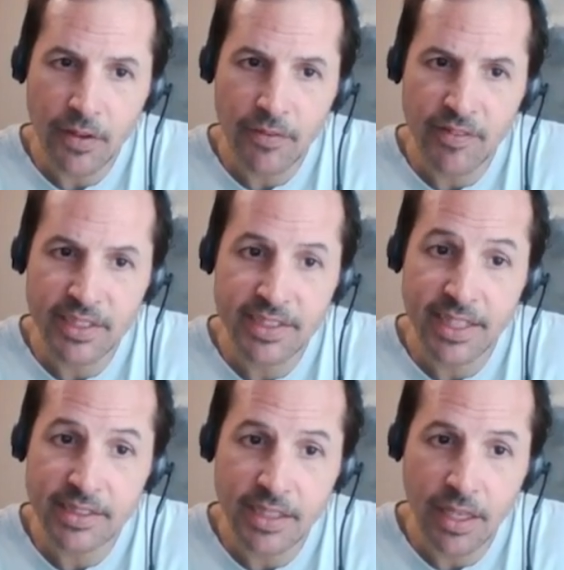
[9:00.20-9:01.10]
November
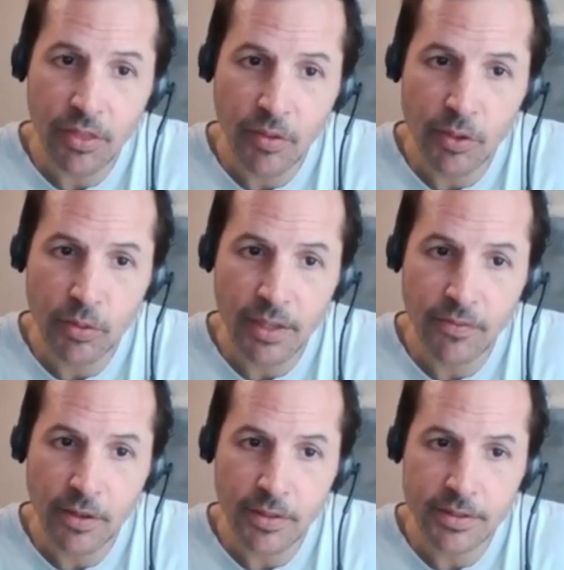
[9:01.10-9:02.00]
16th through the
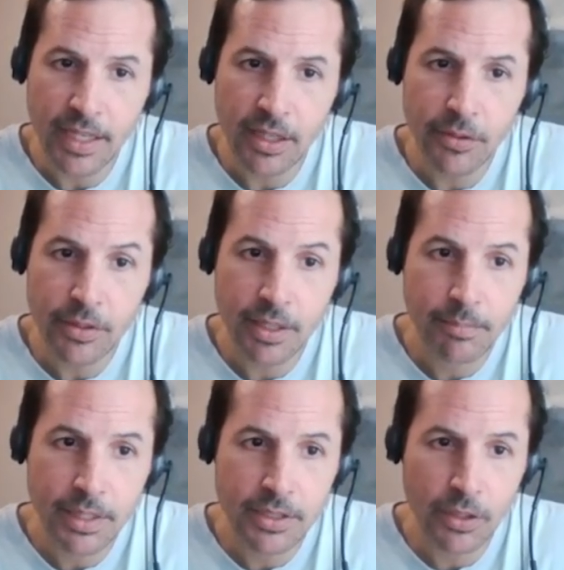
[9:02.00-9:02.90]
21st, St. Louis,
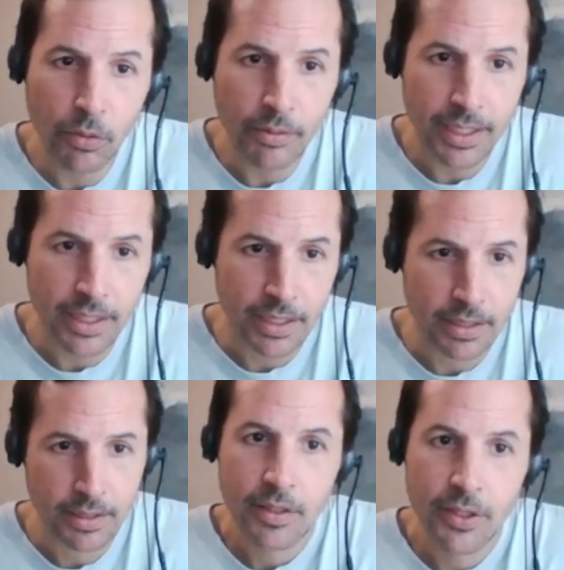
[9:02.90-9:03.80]
Missouri.
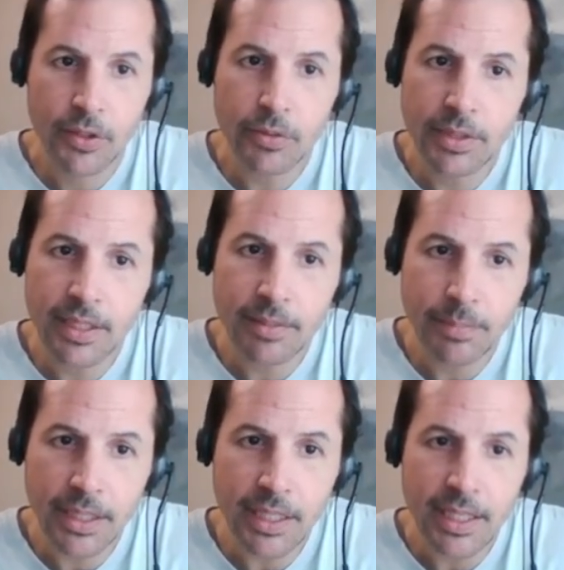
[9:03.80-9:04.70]

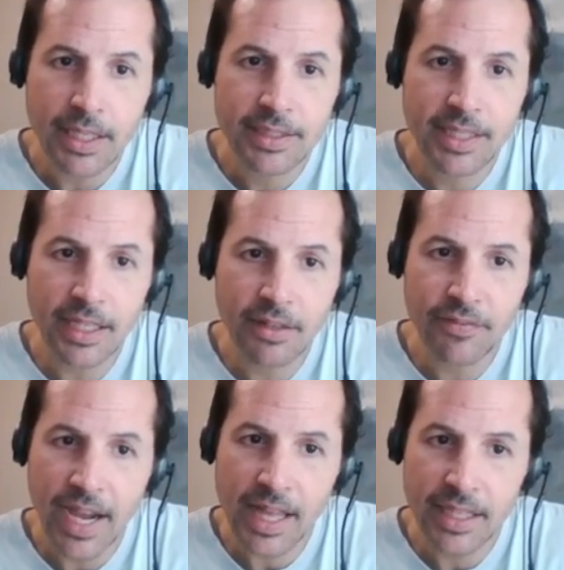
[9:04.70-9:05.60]
QTB Silicon
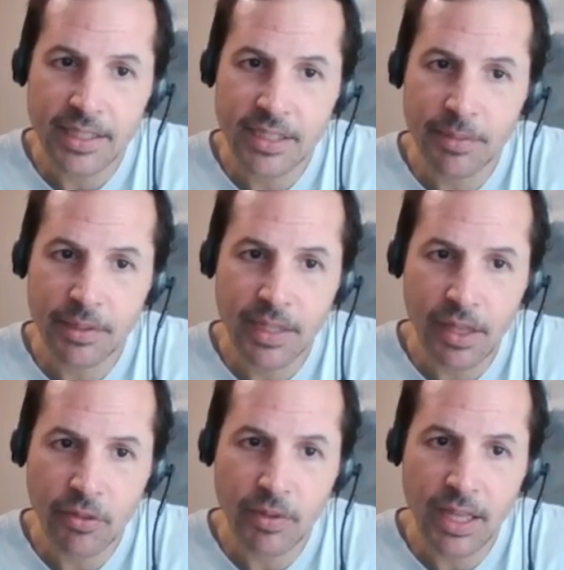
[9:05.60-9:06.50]
Valley December
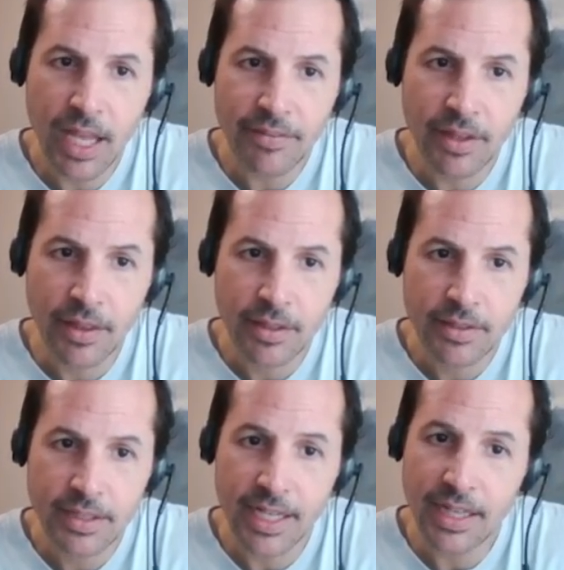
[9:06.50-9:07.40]
9th through 11th,
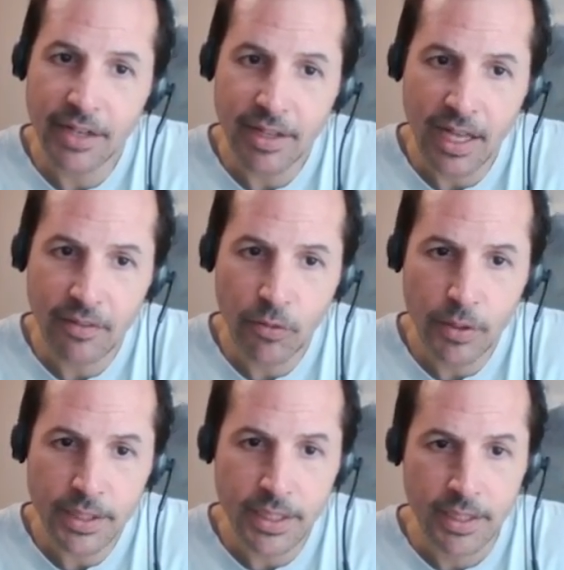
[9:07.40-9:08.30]
Santa Clara,
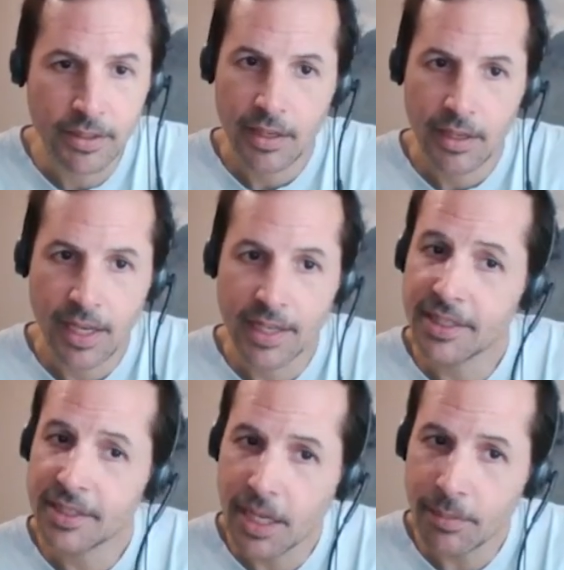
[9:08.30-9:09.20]
California. And in
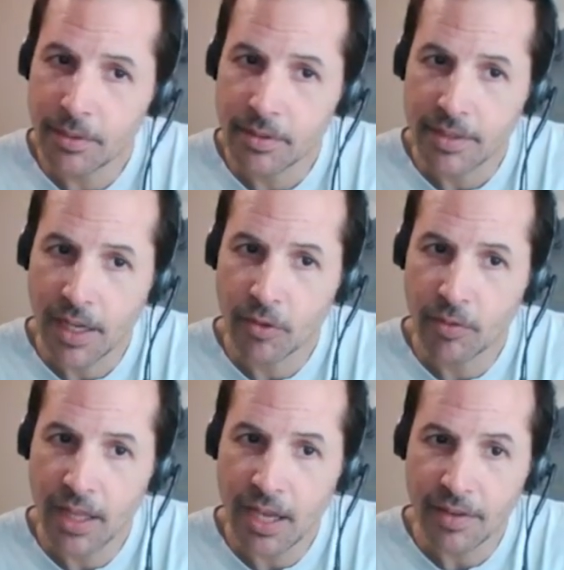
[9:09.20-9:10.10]
December 9th through
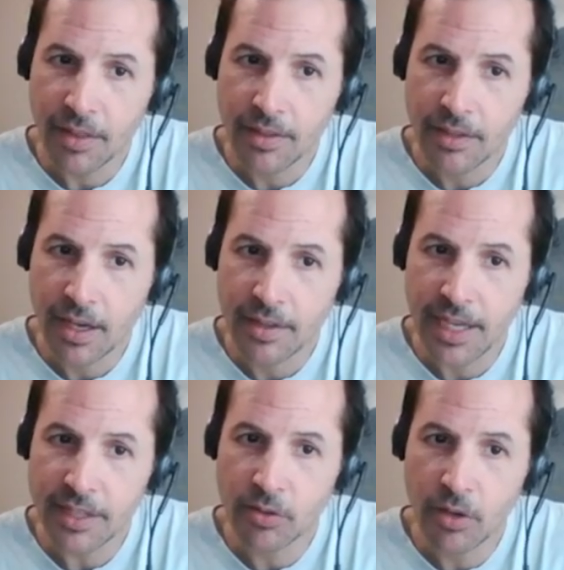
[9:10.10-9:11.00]
11th,
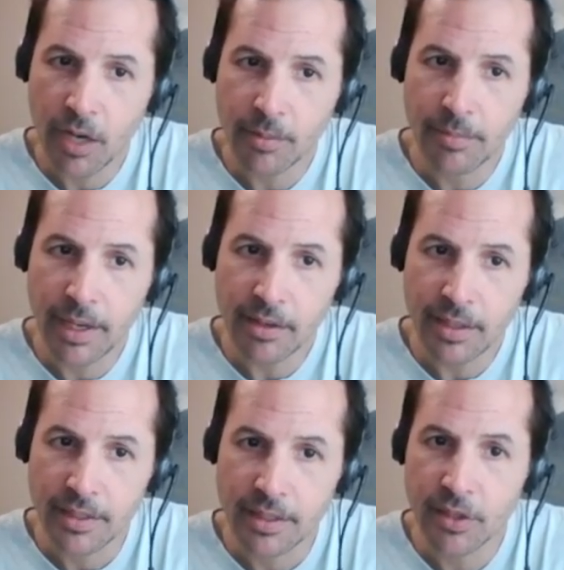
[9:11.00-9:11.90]
National Harbor,
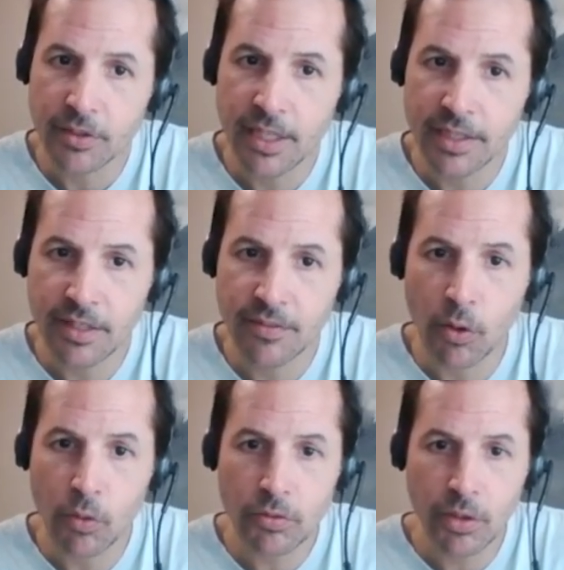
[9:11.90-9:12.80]
Maryland, Association of
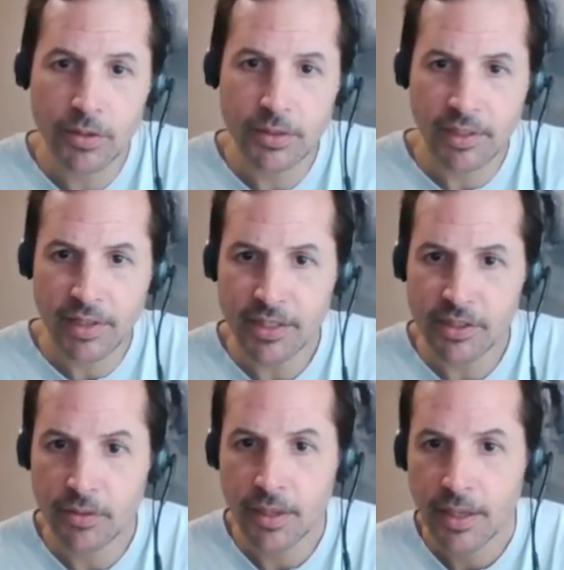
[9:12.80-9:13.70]
Old Crows
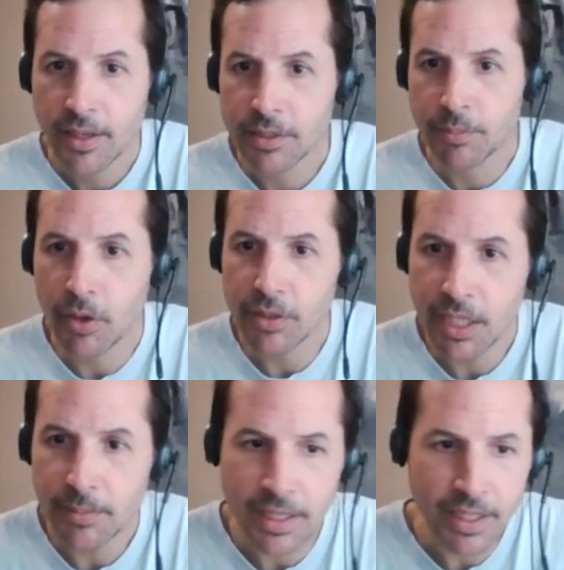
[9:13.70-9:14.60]
International
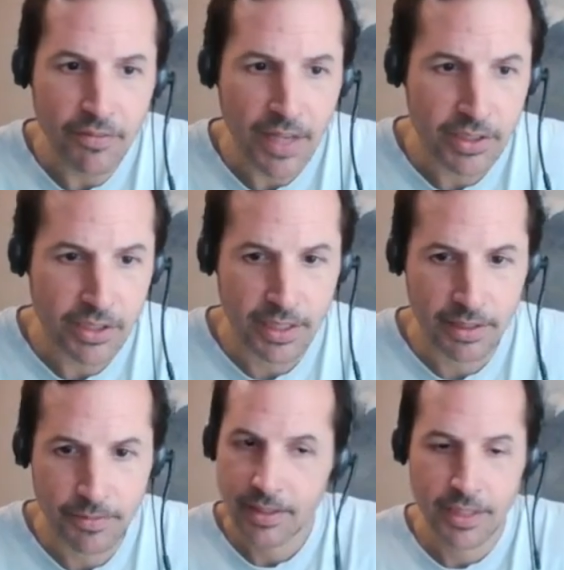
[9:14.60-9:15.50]
Symposium and
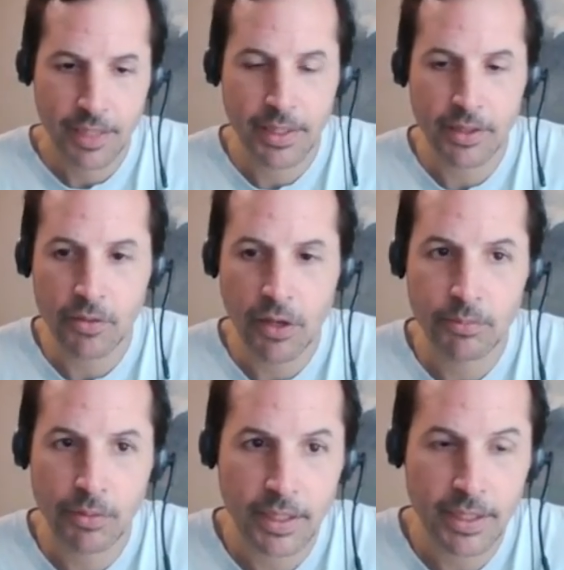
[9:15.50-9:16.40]
Convention. Keep hitting the road,
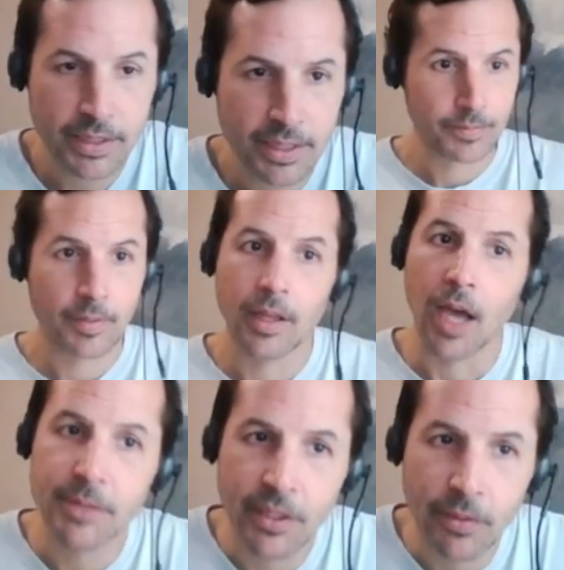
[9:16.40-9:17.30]
boys.
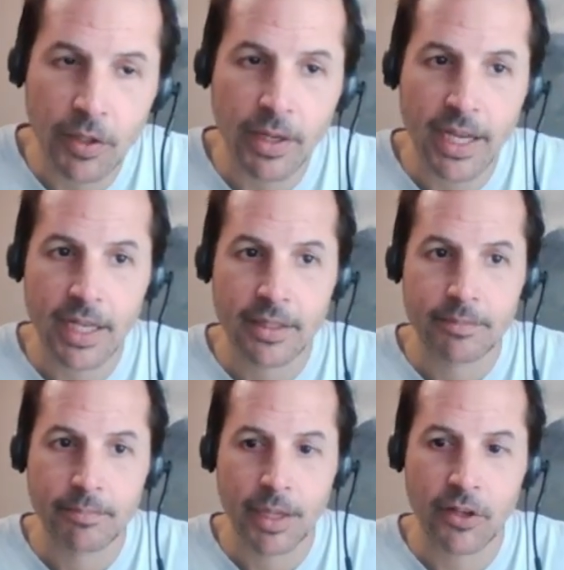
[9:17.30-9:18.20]
I'm still in the red.
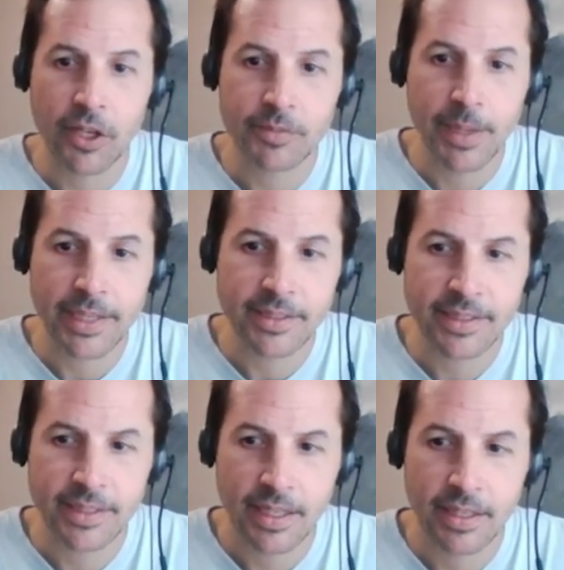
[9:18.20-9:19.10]
My cost
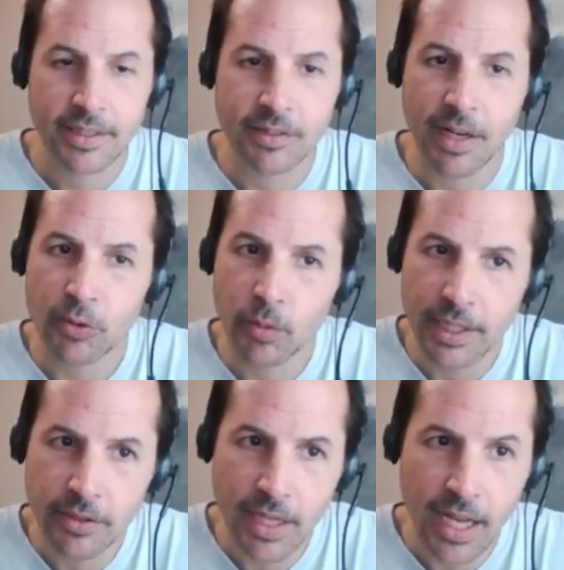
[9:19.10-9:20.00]
basis is around
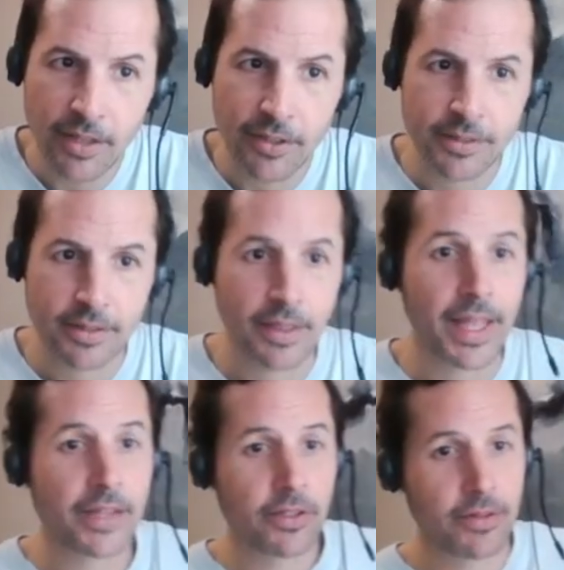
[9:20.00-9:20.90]
$22.
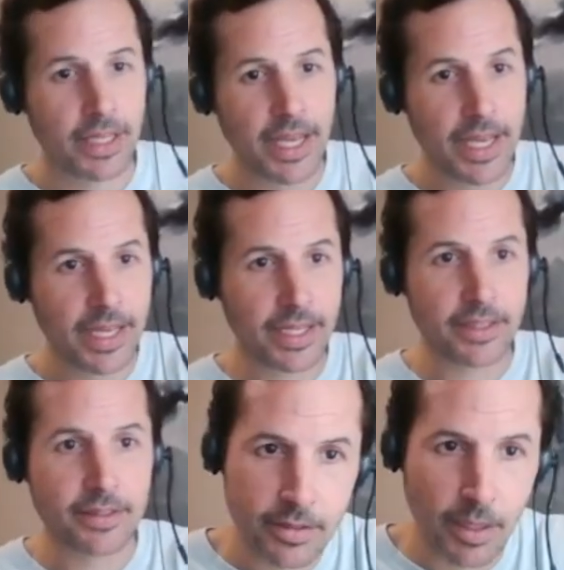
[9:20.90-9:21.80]
That's okay.
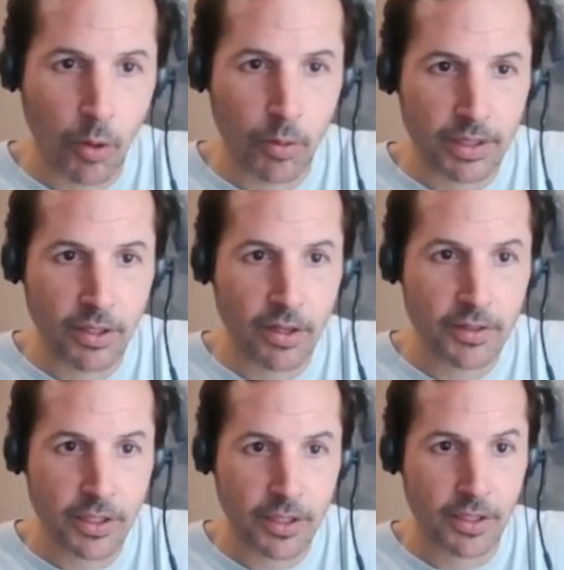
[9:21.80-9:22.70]
I'm holding long
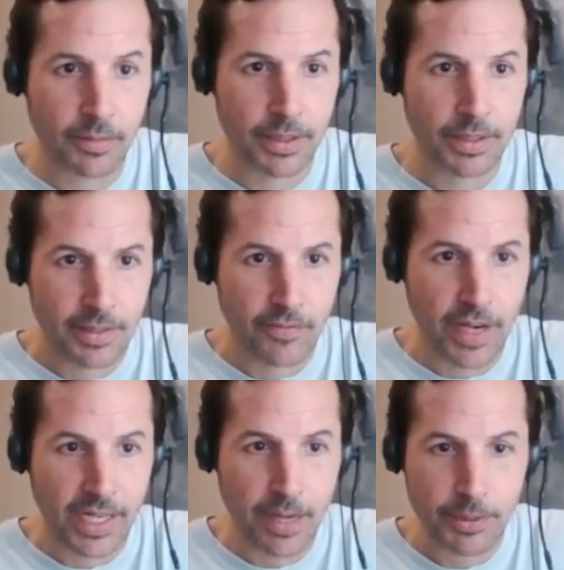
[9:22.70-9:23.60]
term,
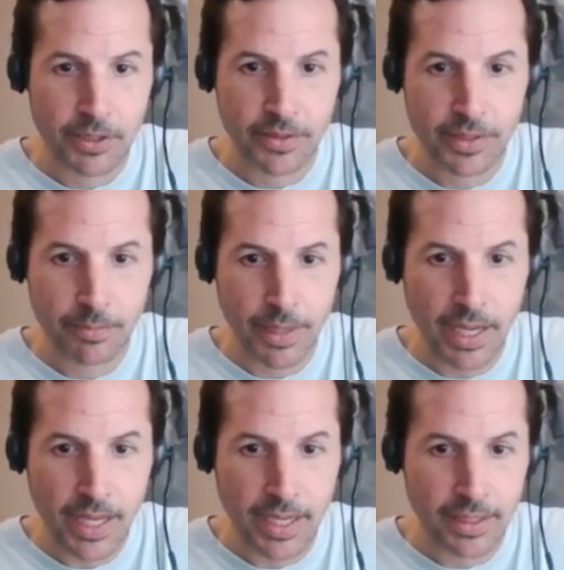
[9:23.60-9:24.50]
finding opportunities to
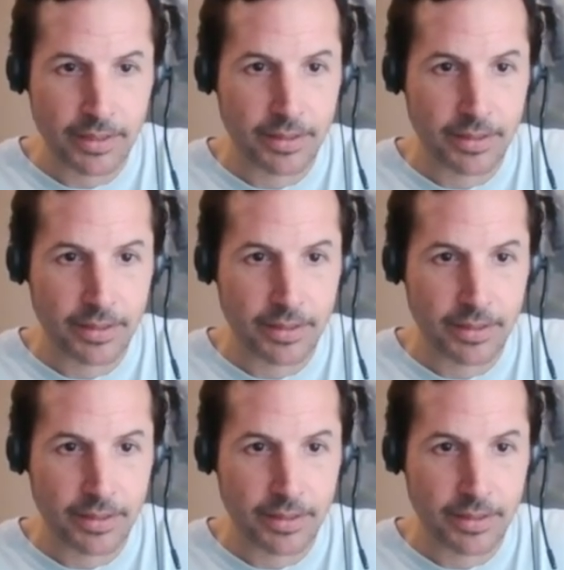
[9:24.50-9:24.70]
buy.